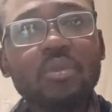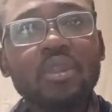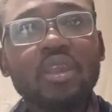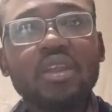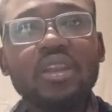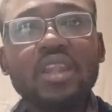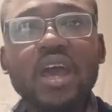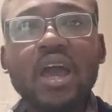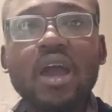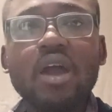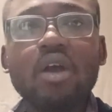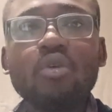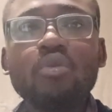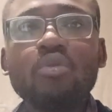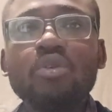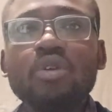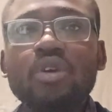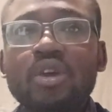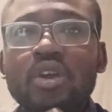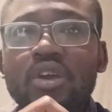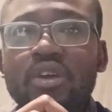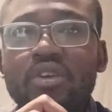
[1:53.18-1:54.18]

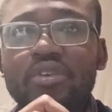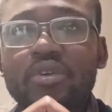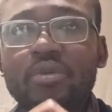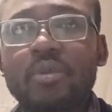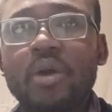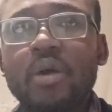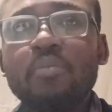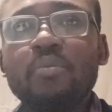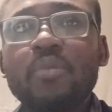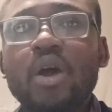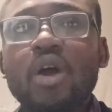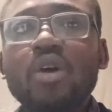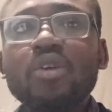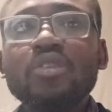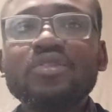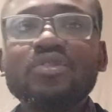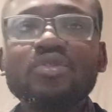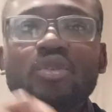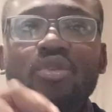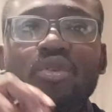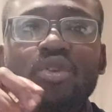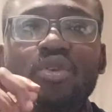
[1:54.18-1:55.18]
Now, remember
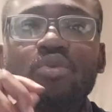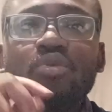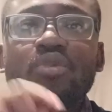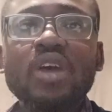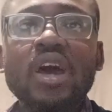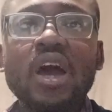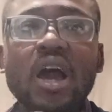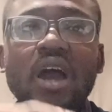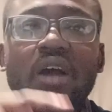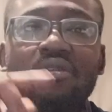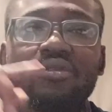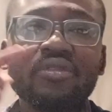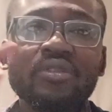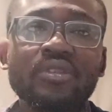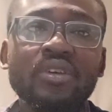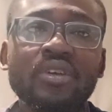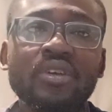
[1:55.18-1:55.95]
also you would have